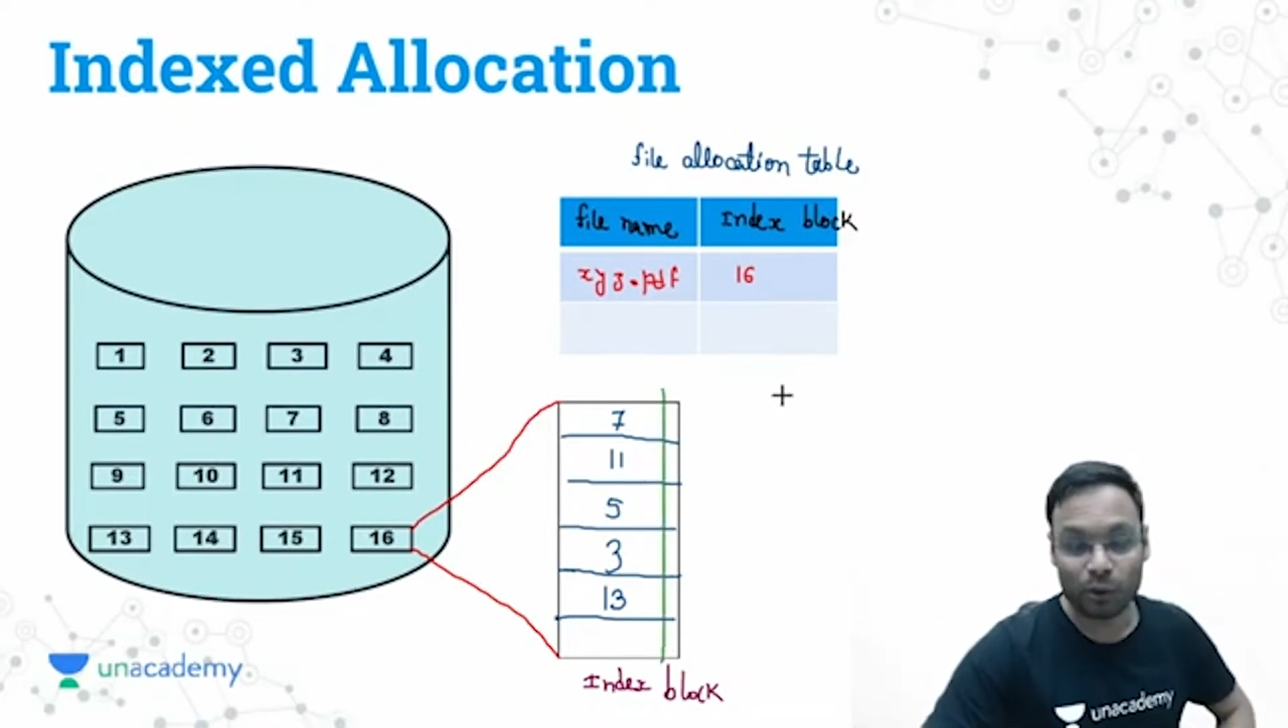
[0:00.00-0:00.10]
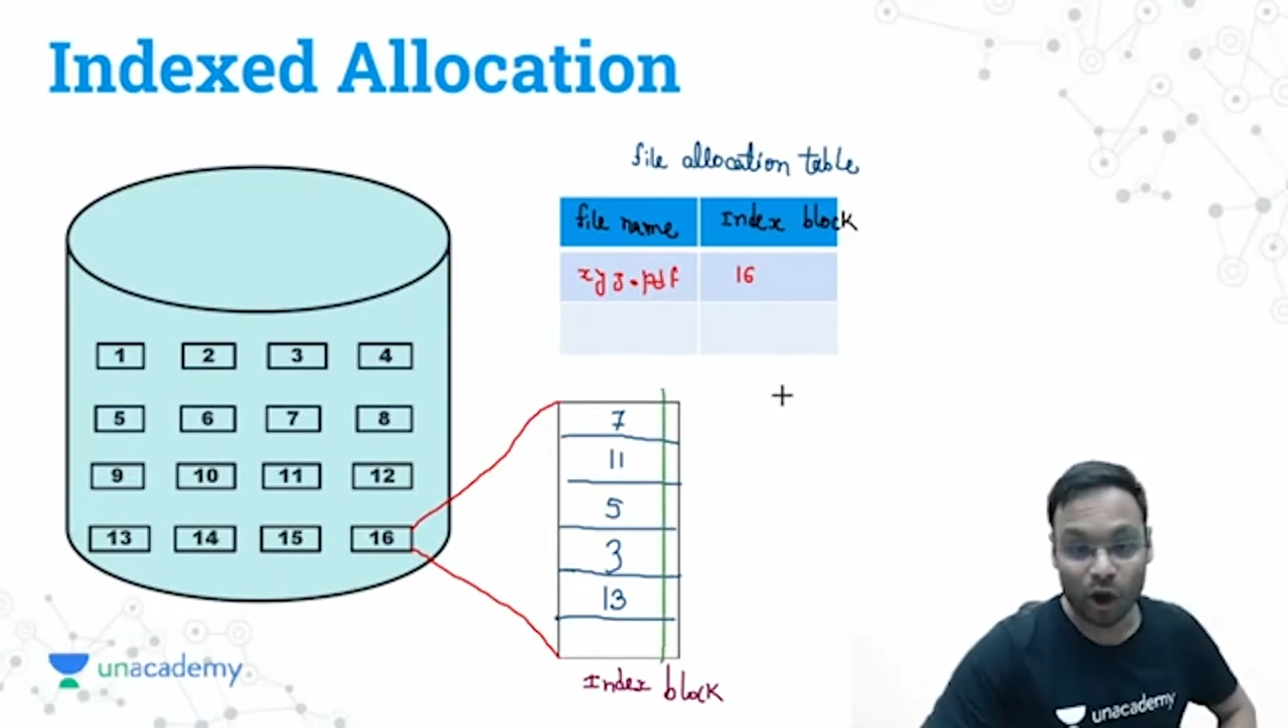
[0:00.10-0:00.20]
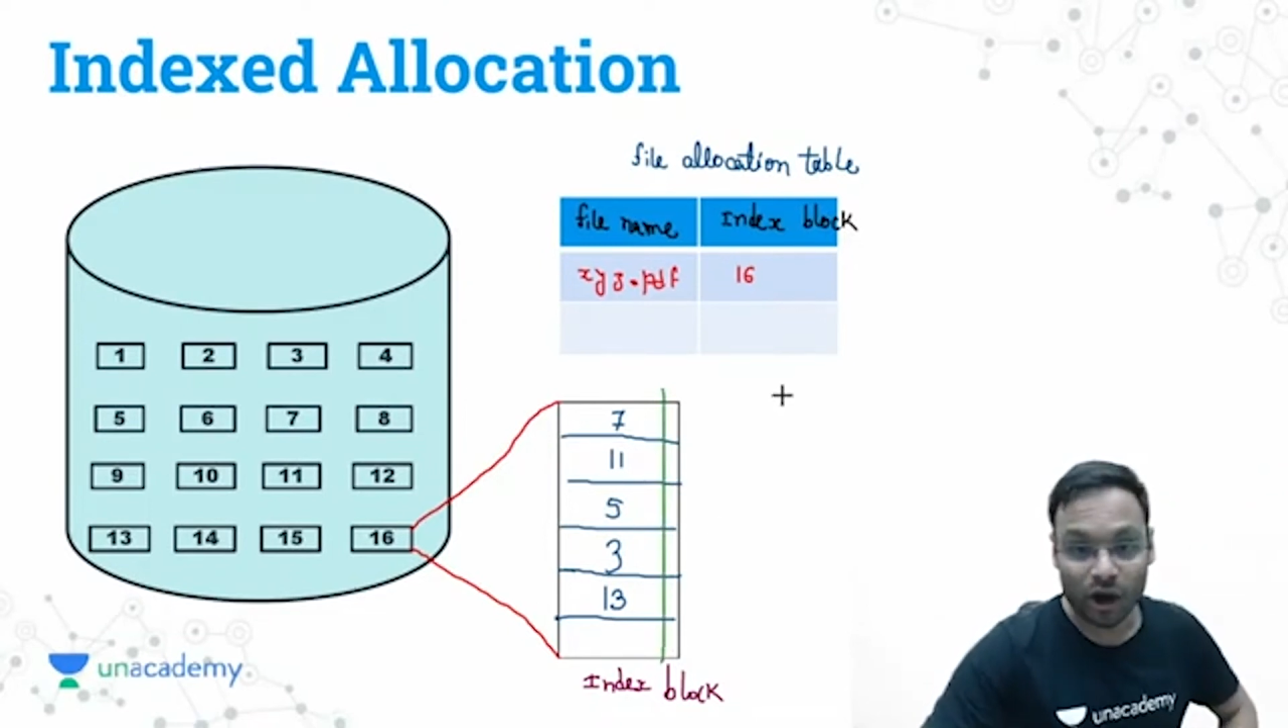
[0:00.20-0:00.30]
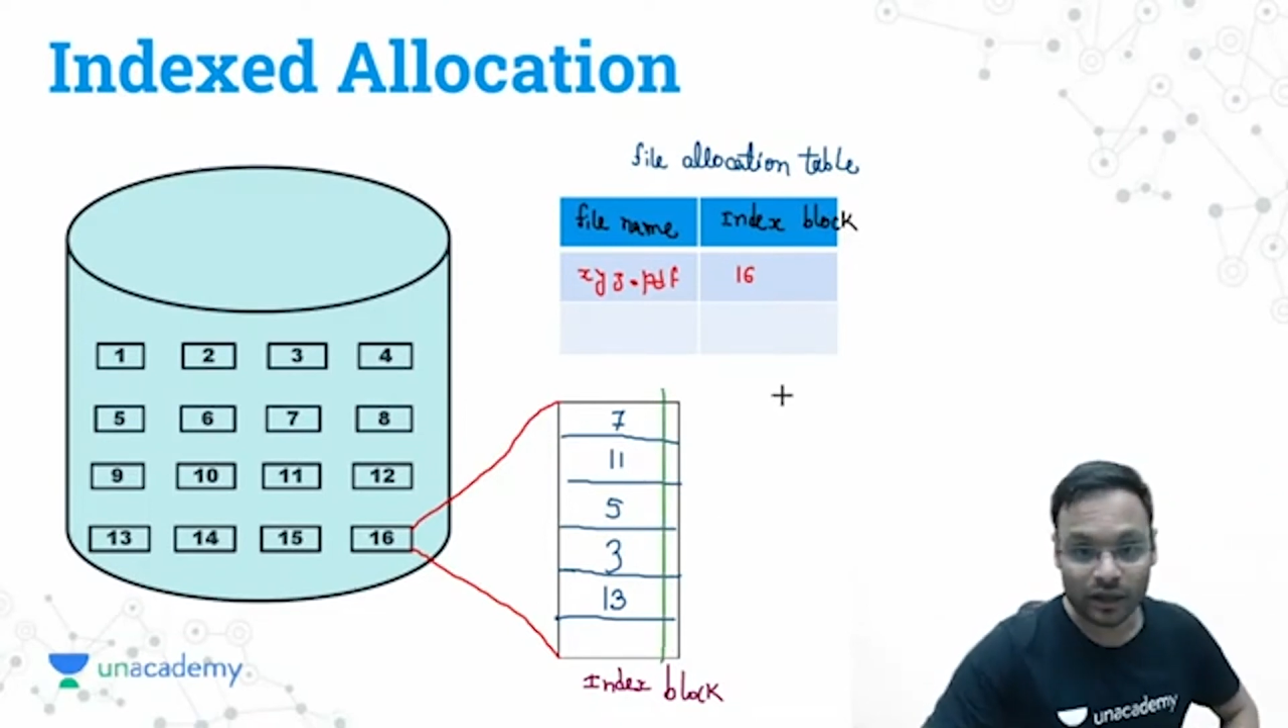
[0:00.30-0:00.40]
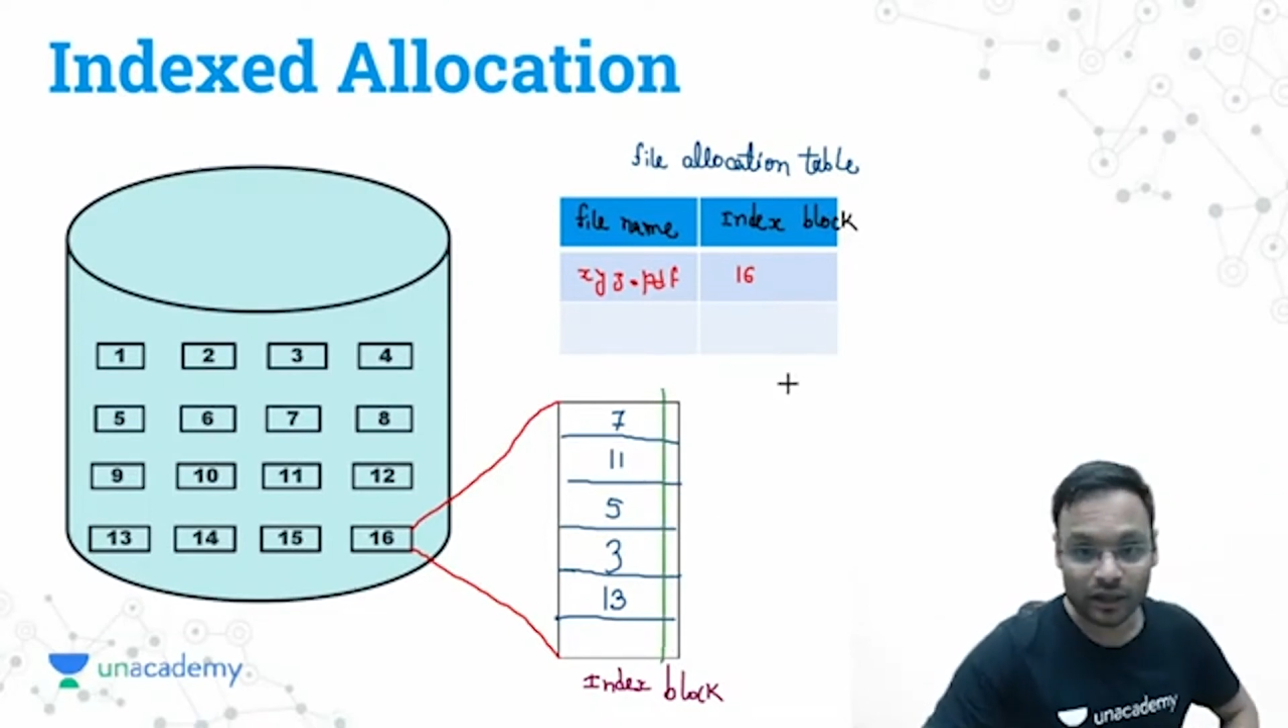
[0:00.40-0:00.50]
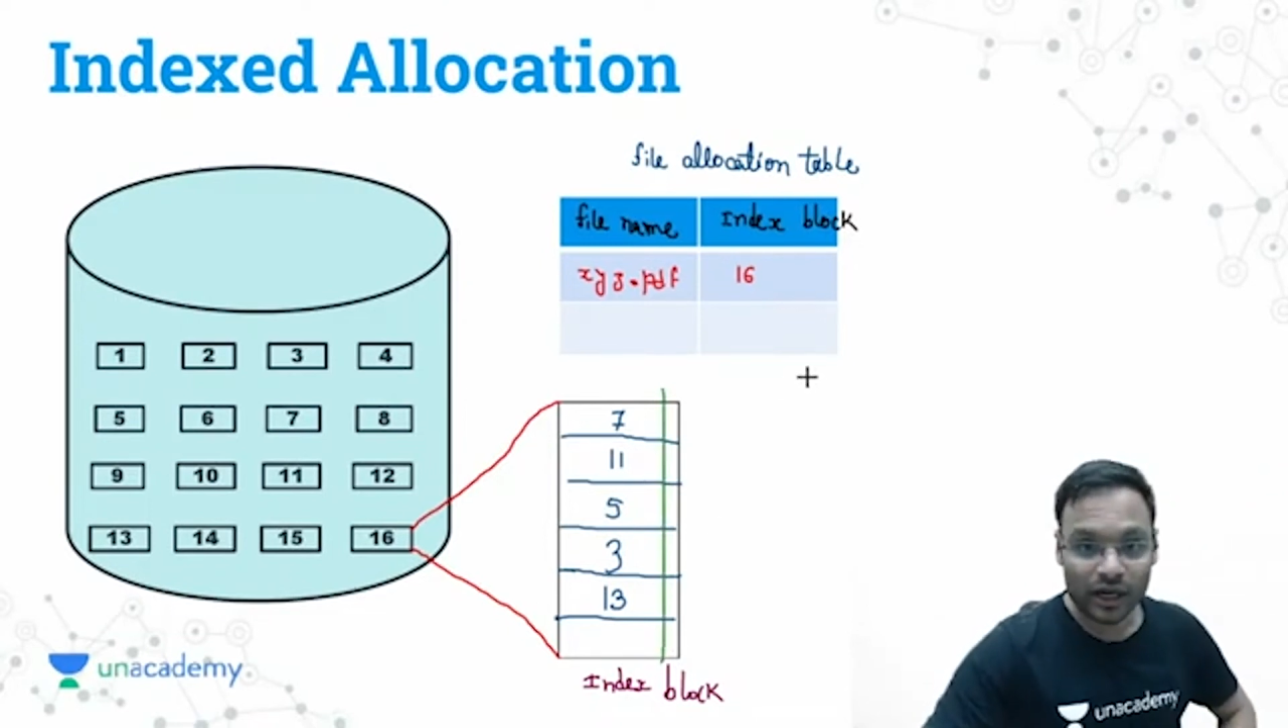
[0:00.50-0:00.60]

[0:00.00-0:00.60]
block,